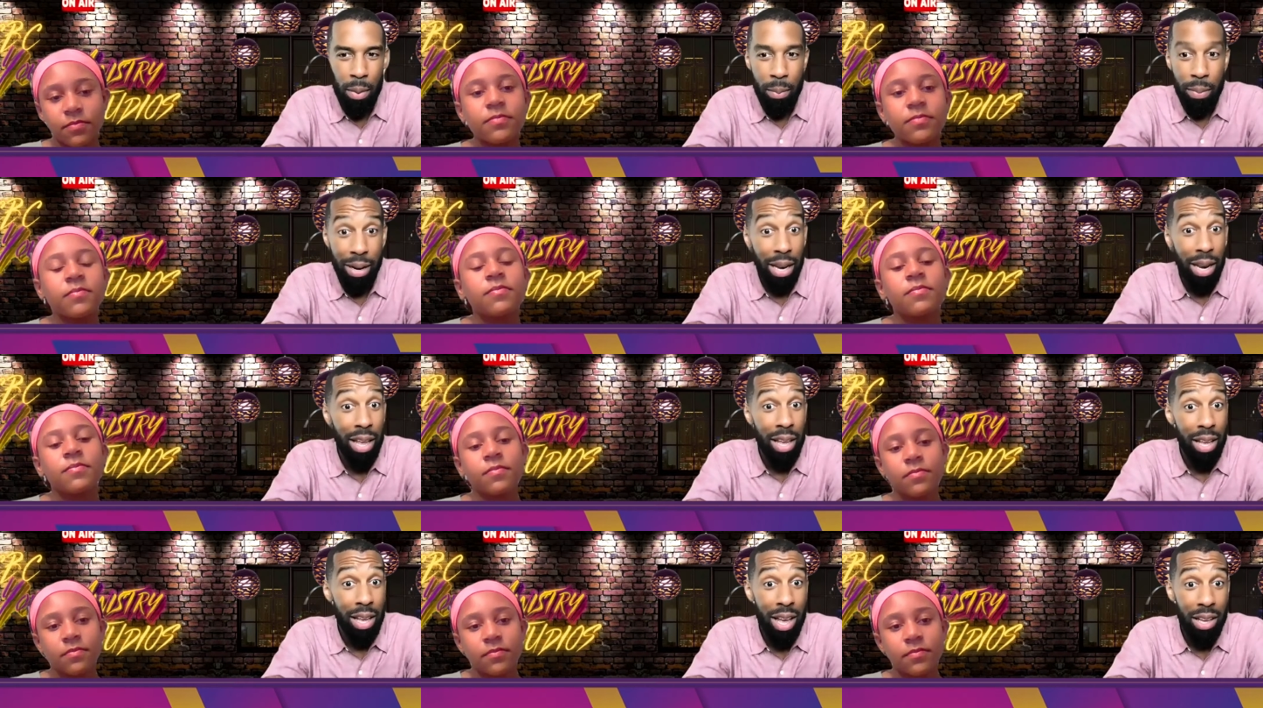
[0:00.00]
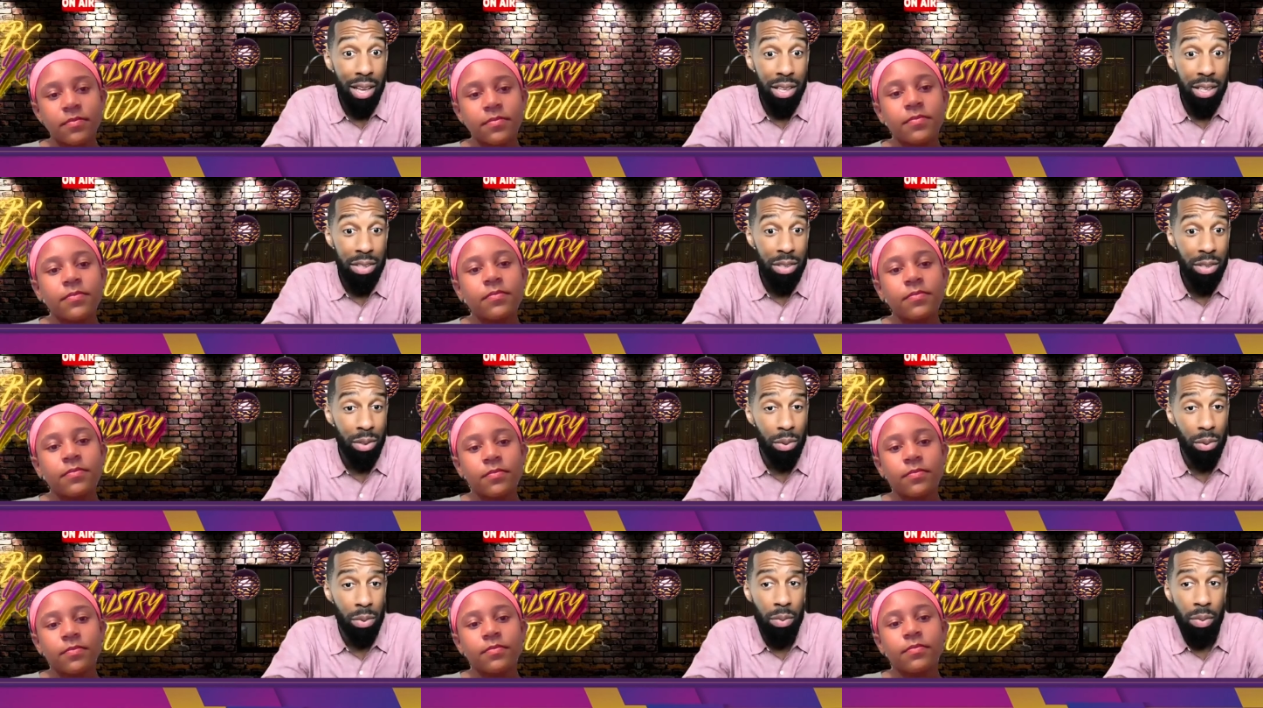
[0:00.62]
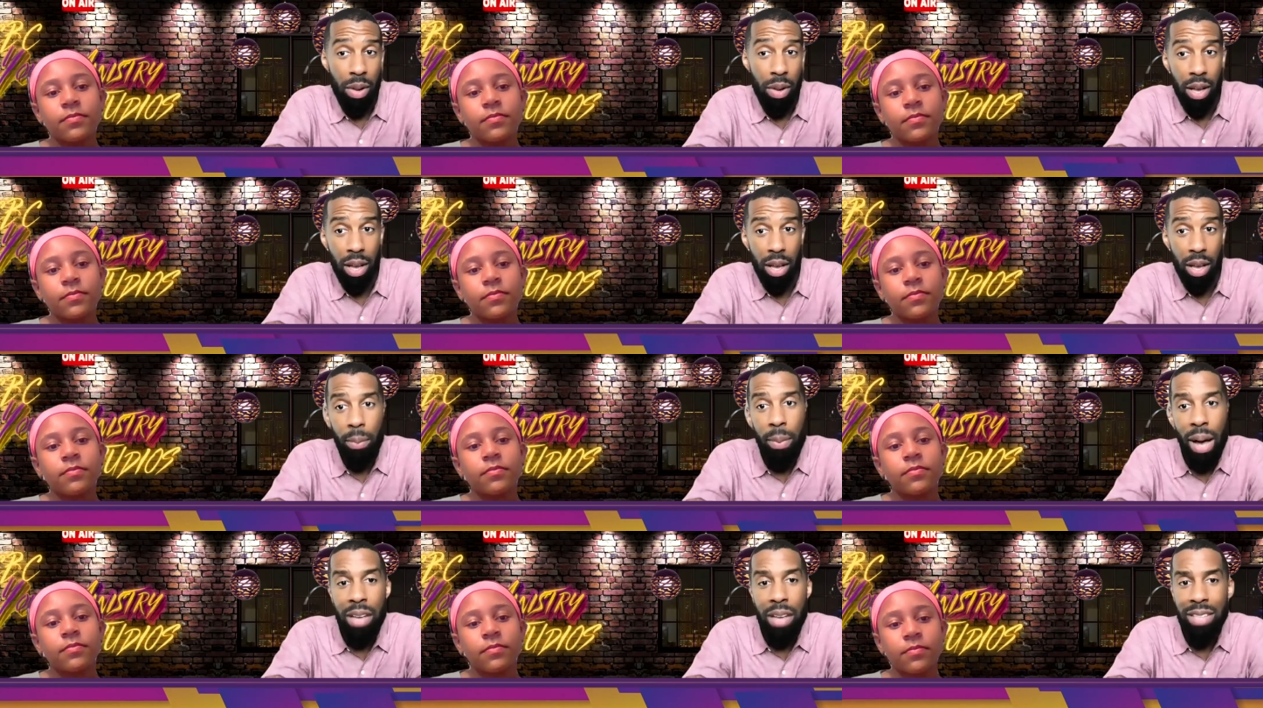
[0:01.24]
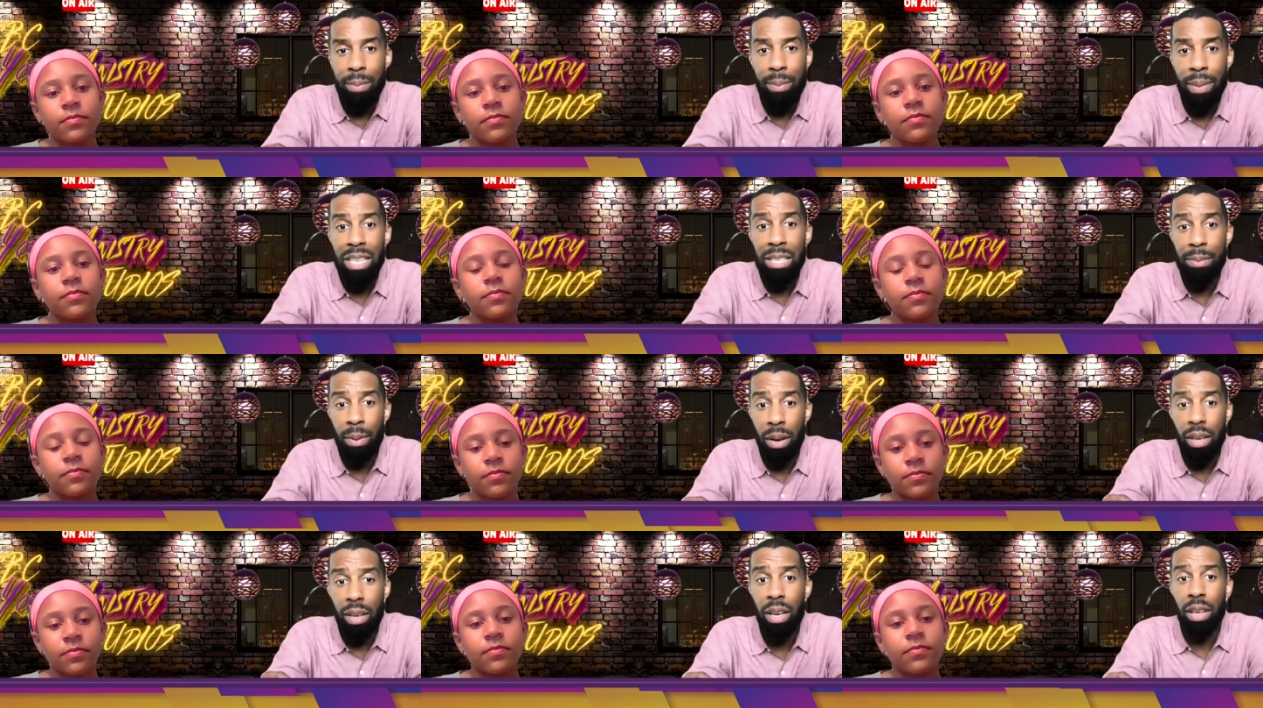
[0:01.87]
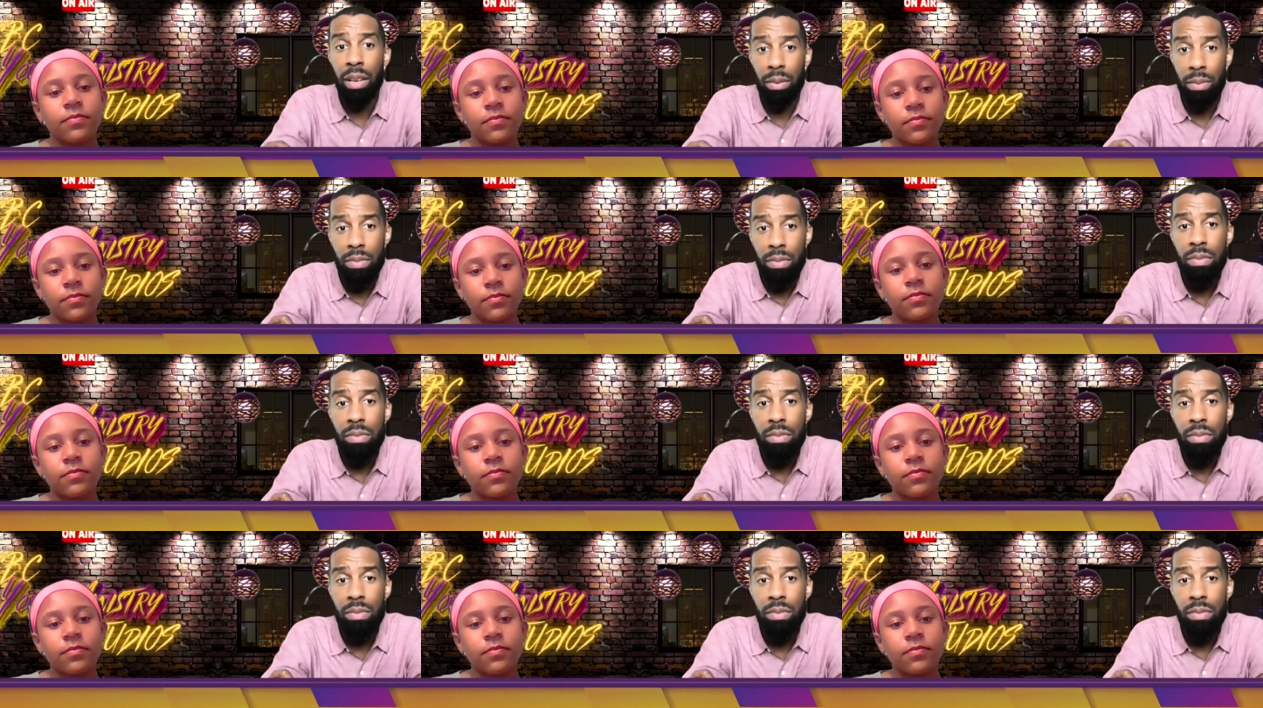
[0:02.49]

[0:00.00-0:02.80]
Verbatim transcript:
Speaker 1: But I like hockey too. Uh, I'll say baseball game.